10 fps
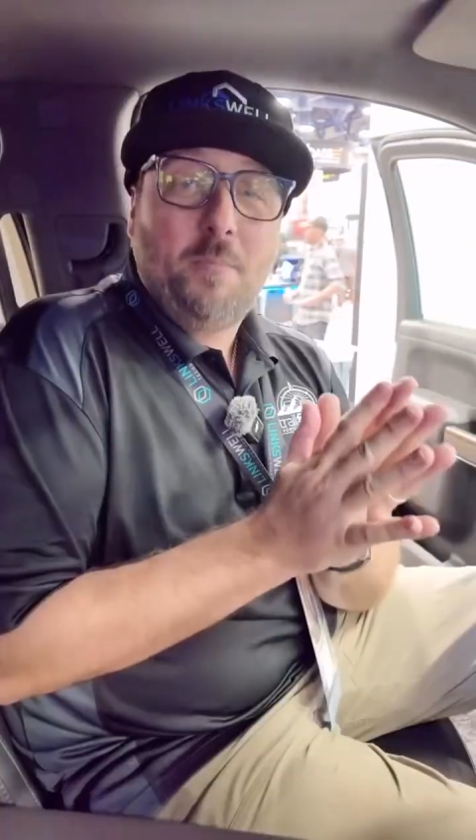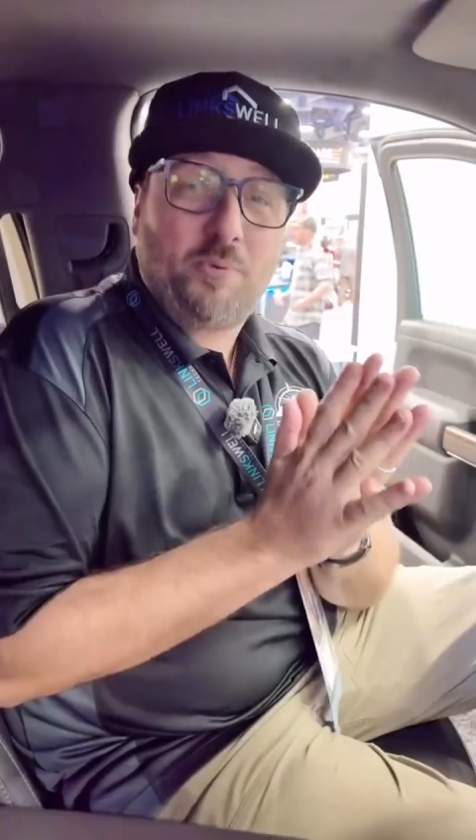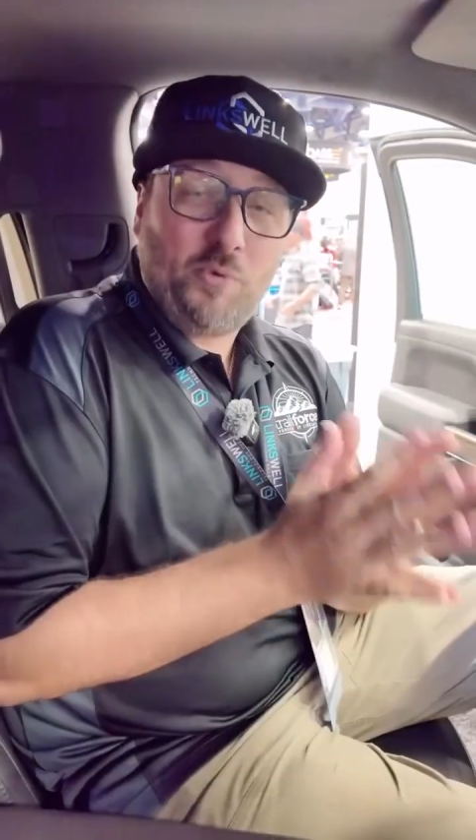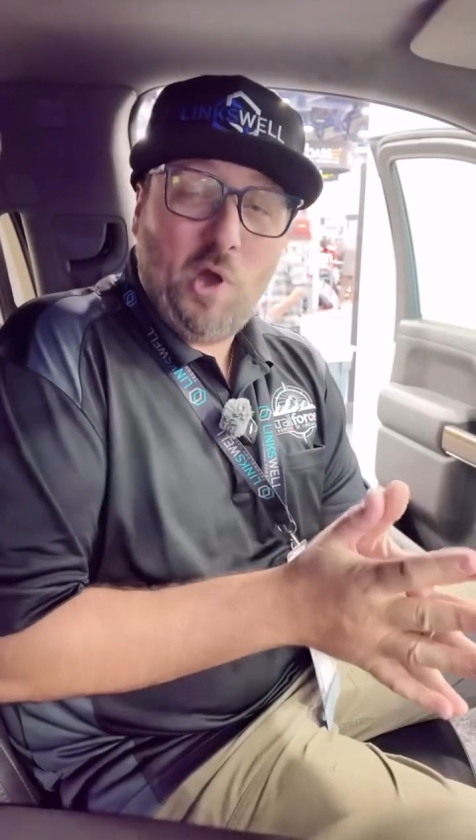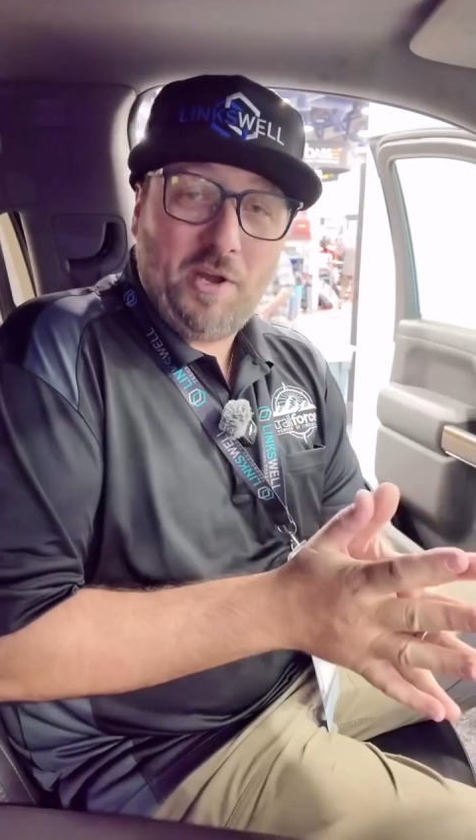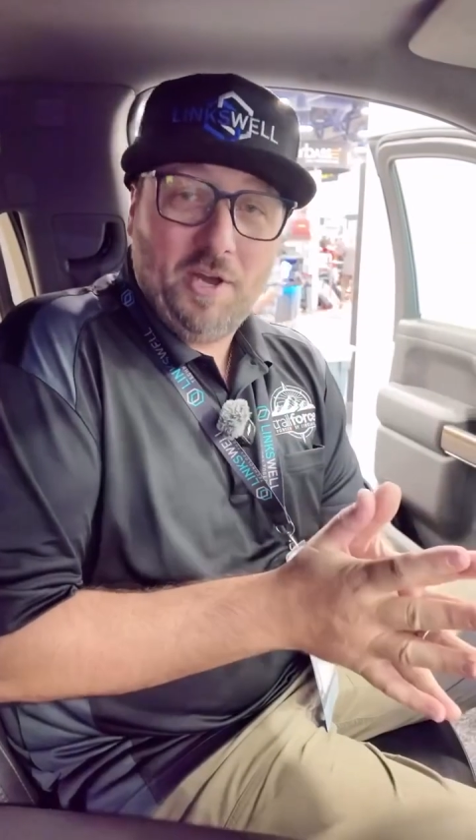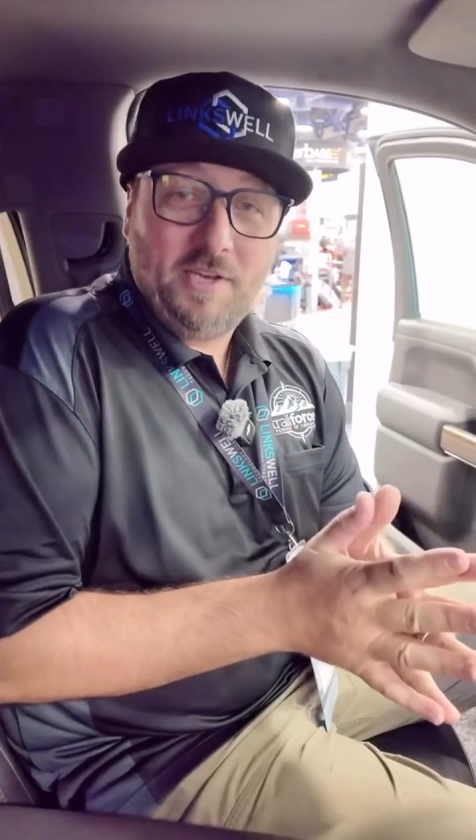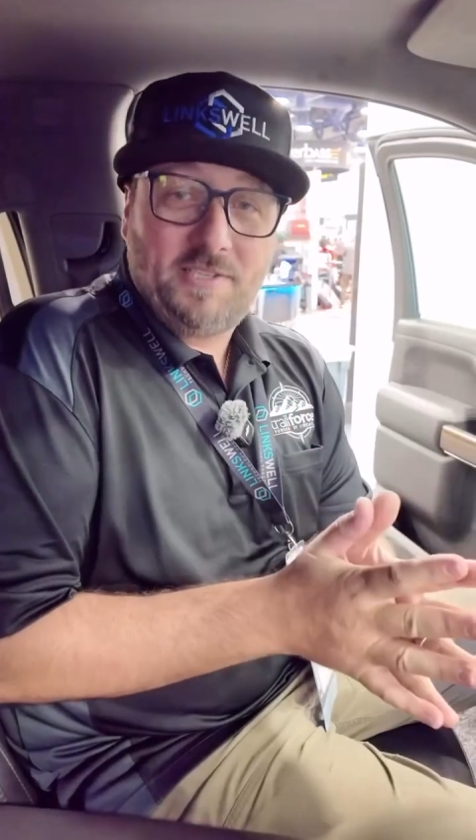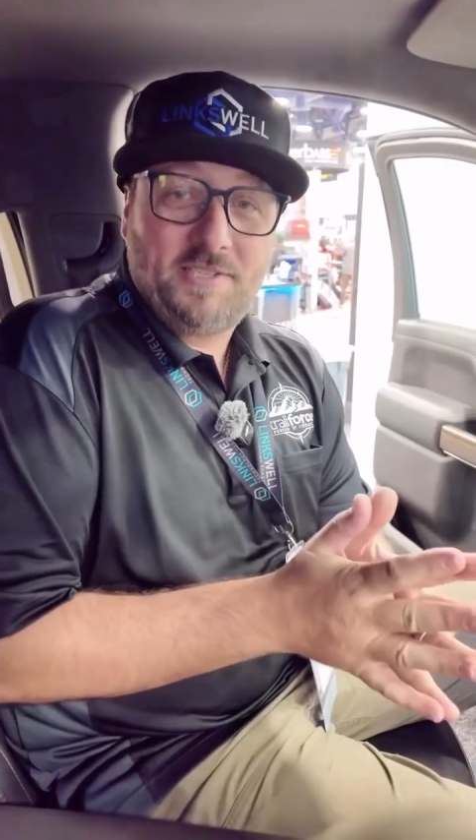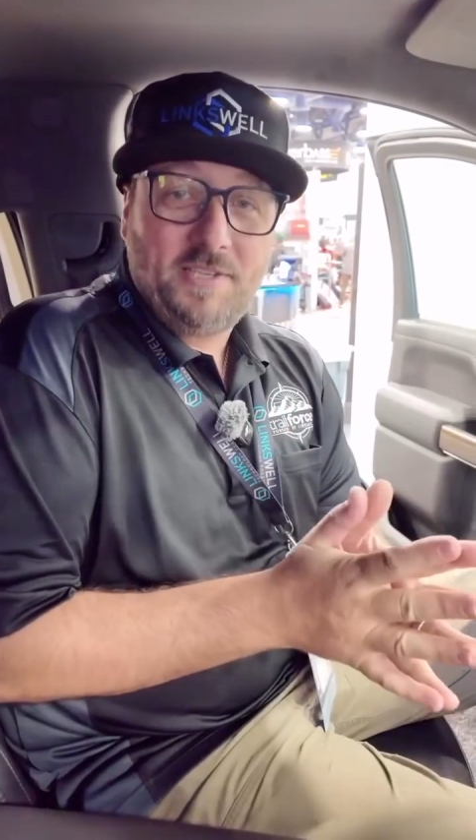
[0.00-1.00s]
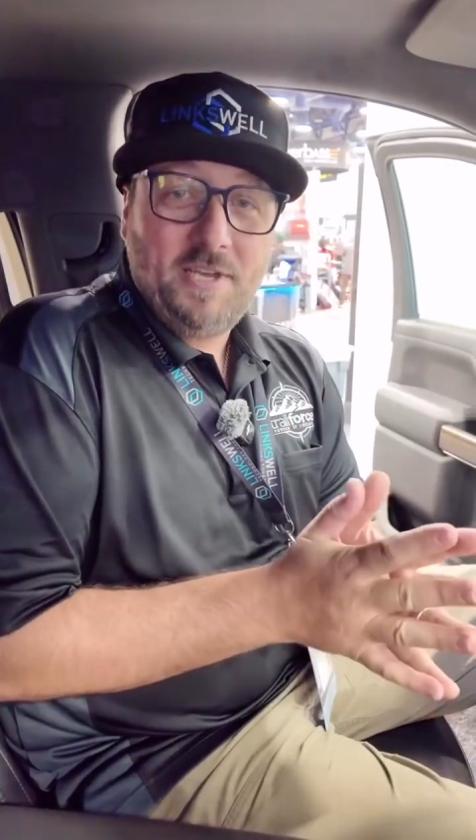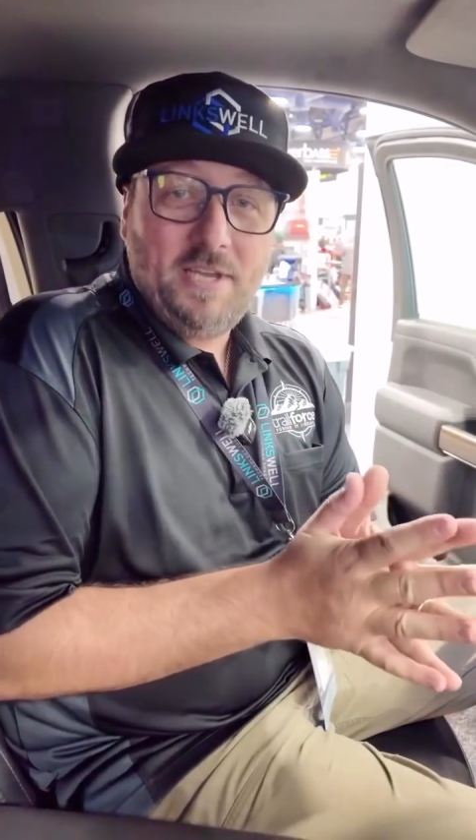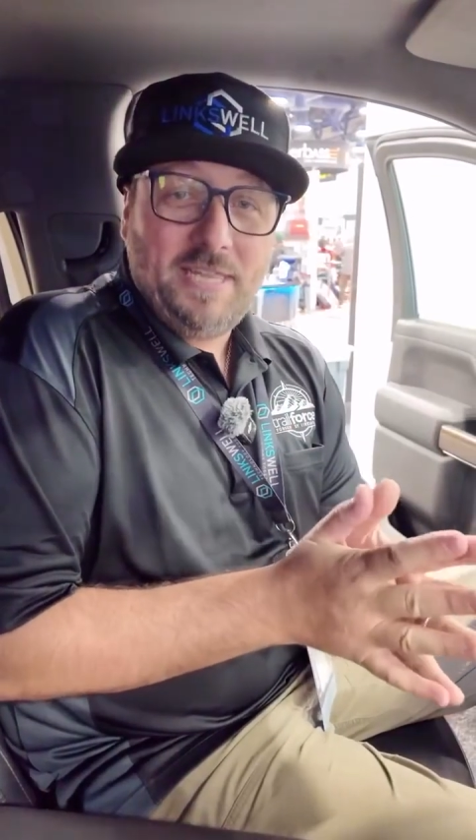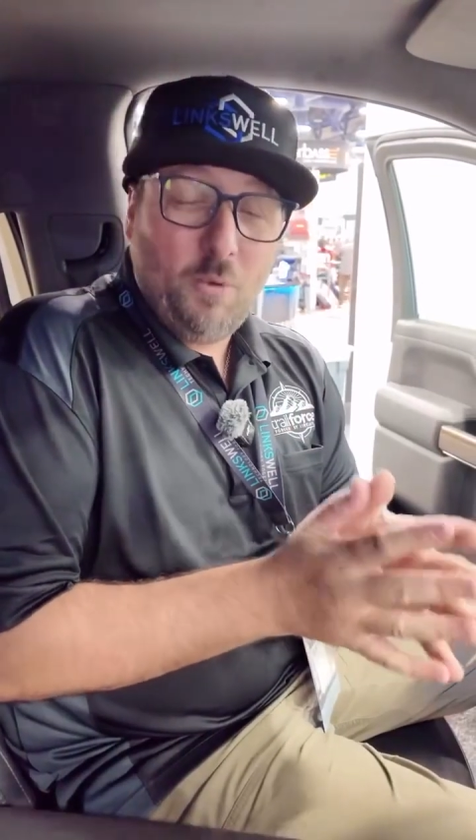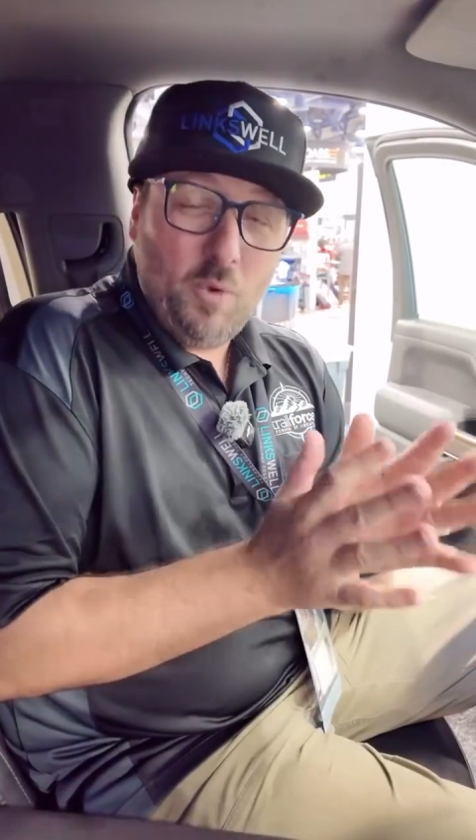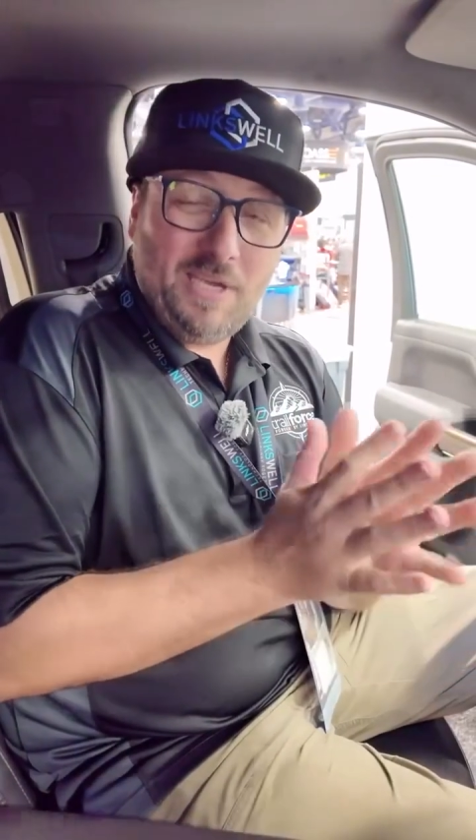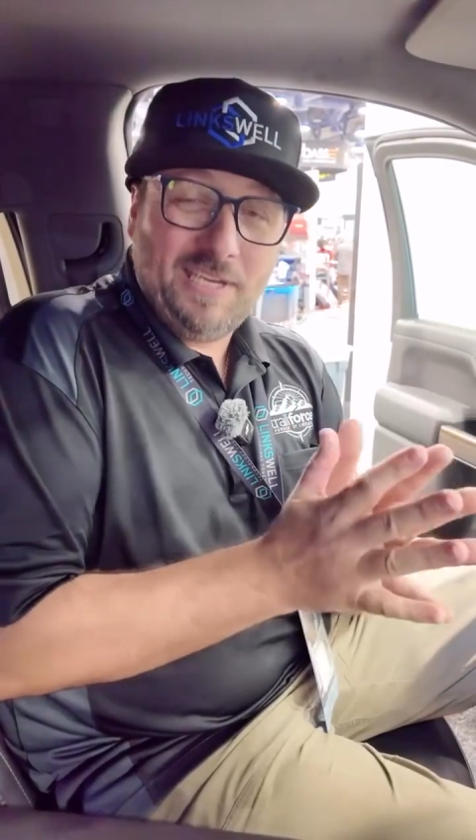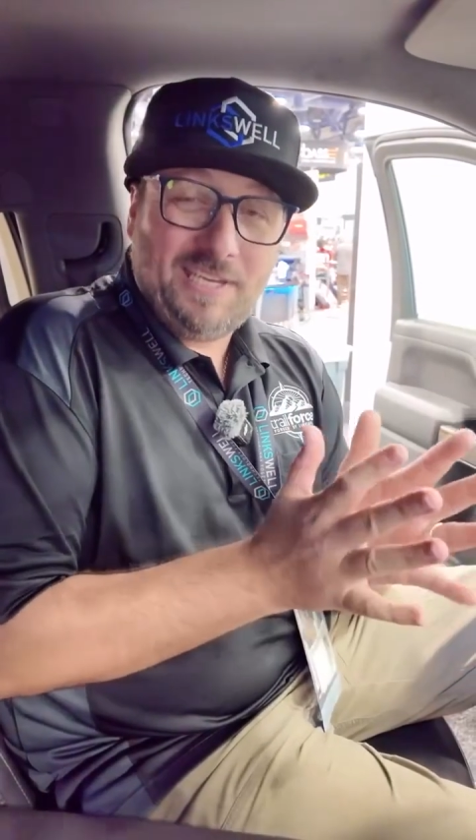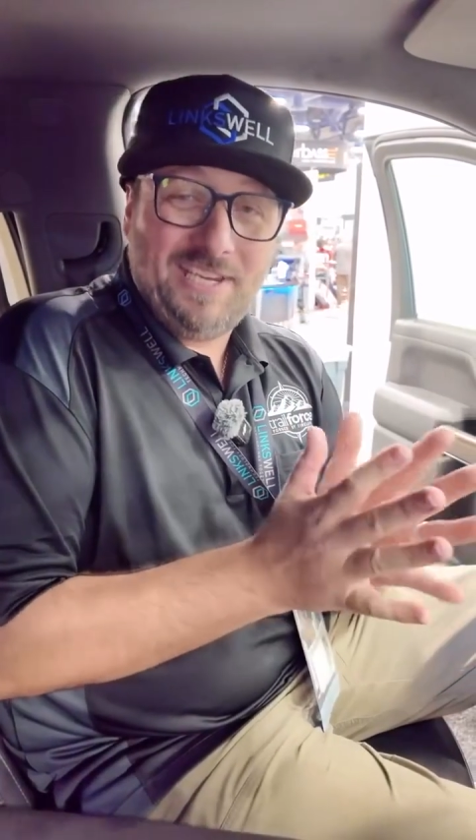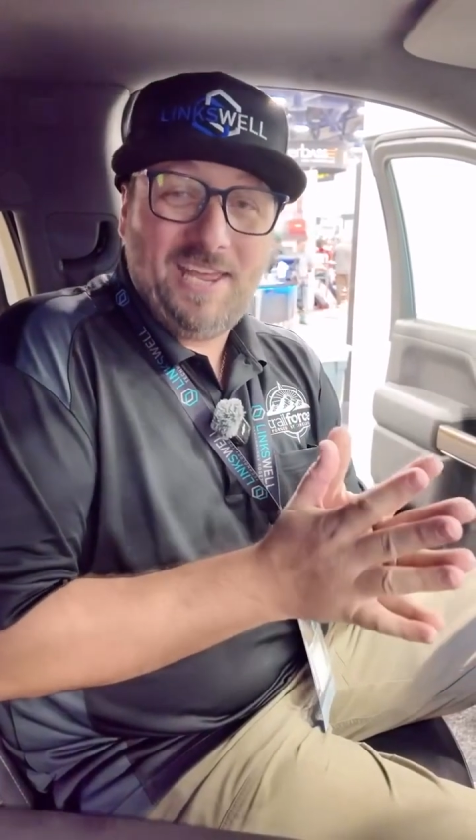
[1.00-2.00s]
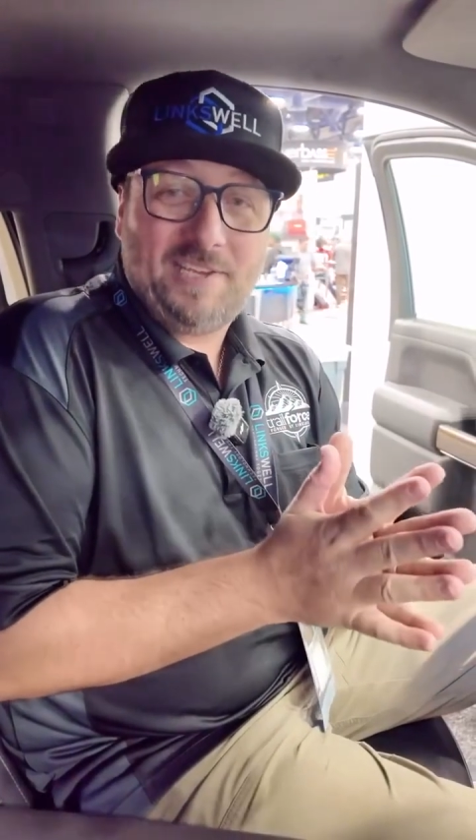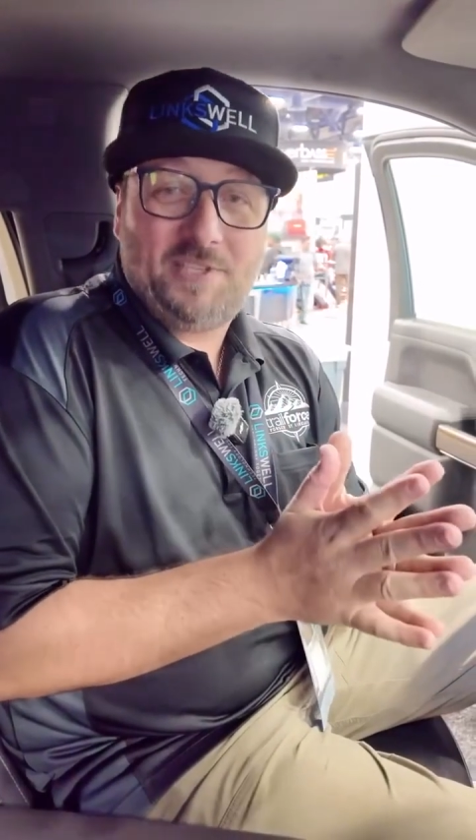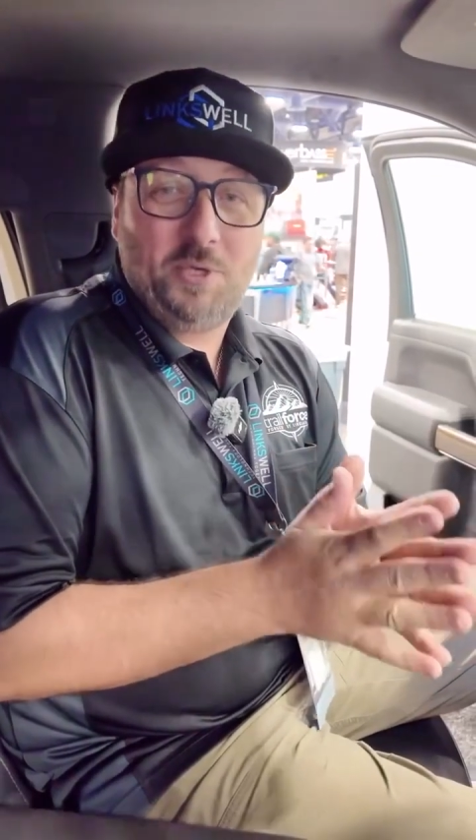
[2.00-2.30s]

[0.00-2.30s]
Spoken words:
products that we can connect